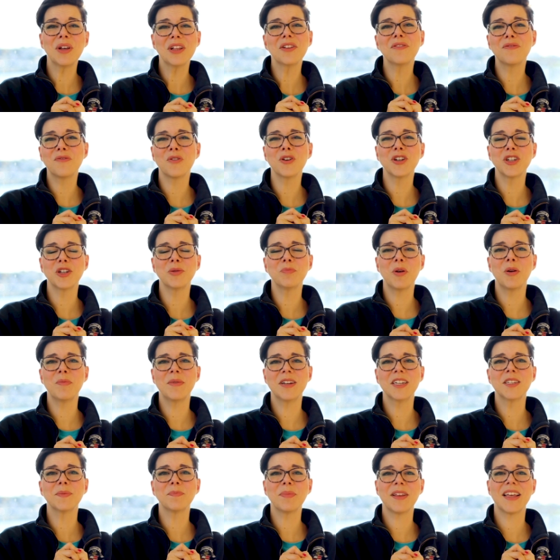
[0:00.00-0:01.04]
Wheel of Fortune
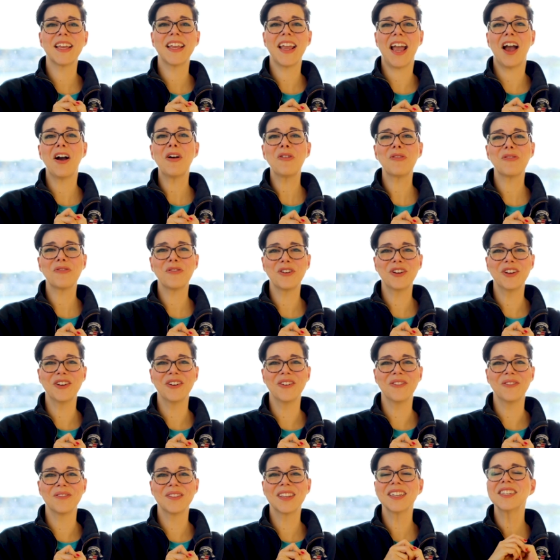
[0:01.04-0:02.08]
moment is playing out for
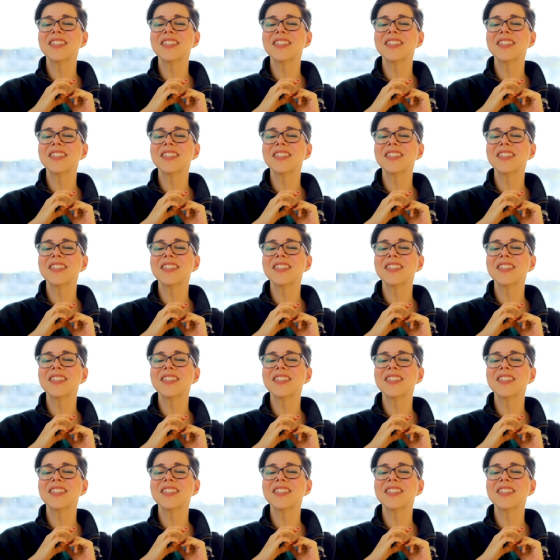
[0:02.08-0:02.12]
you.